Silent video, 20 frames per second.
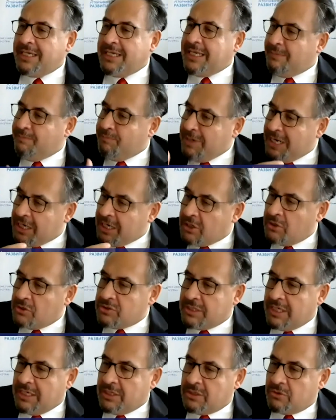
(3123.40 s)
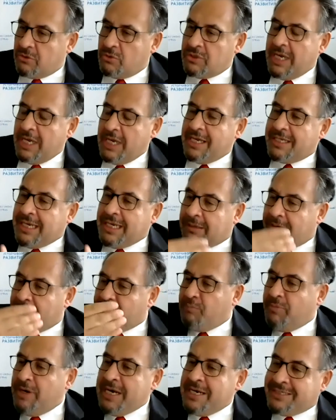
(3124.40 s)
that build consensus, that
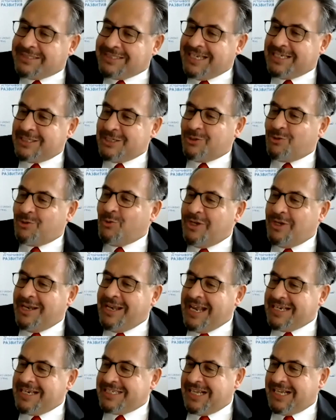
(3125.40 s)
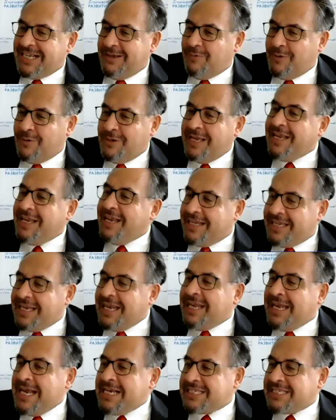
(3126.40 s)
brings us to the next level. And the
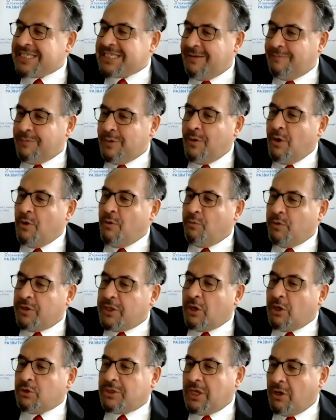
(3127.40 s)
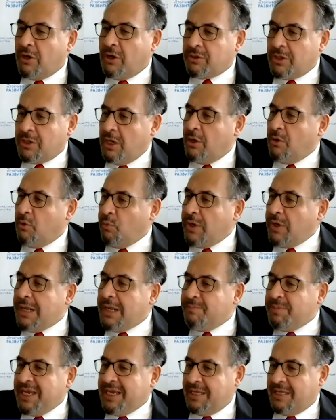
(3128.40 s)
next level, without doubt, will
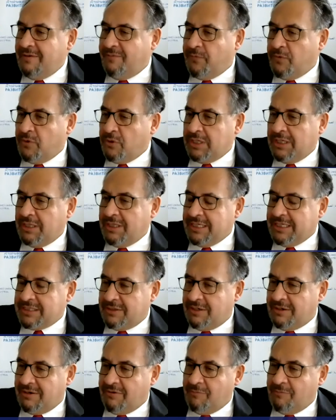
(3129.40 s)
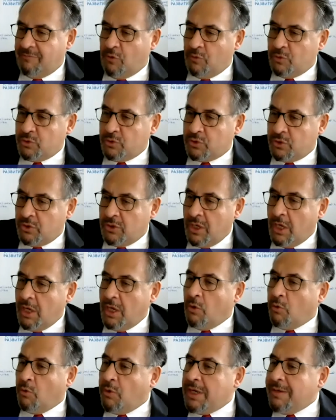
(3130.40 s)
be the fourth industrial revolution,
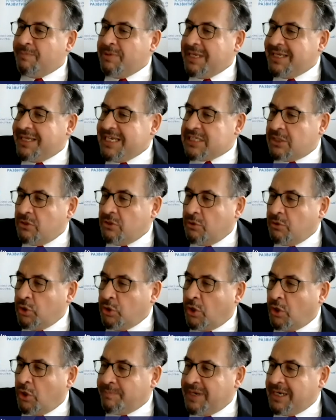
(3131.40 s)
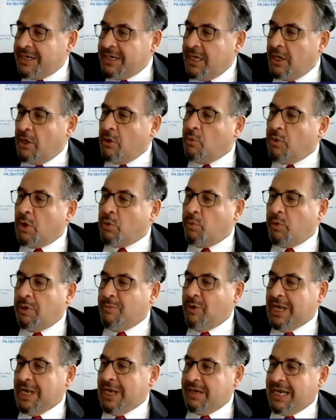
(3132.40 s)
will be this new normal where we
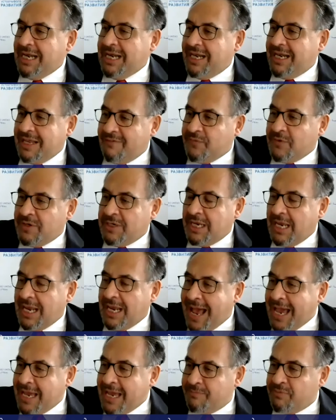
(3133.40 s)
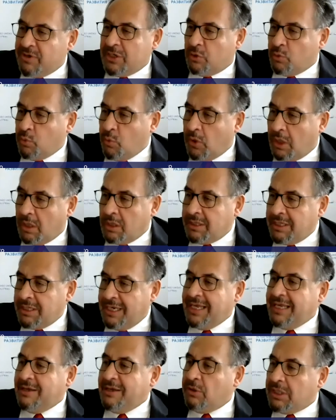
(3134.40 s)
will live in a hybrid world
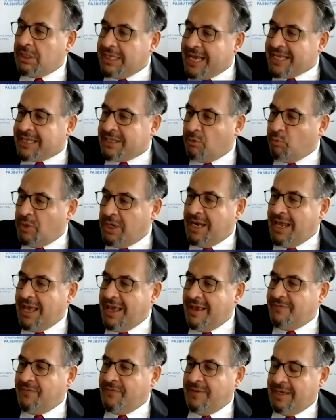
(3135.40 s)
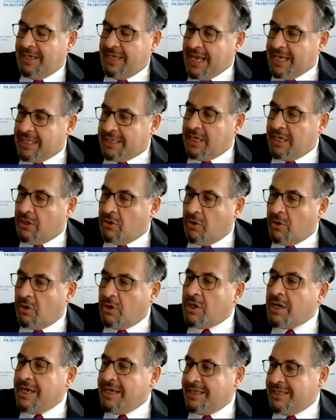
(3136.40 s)
that will have at the
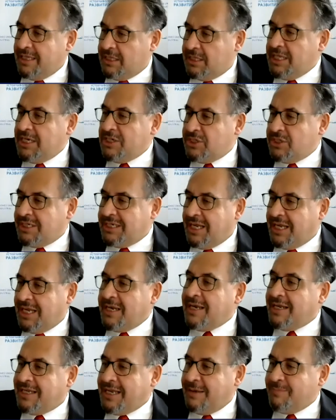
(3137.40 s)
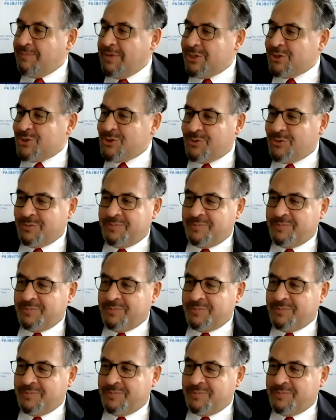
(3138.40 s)
core the digital dimension.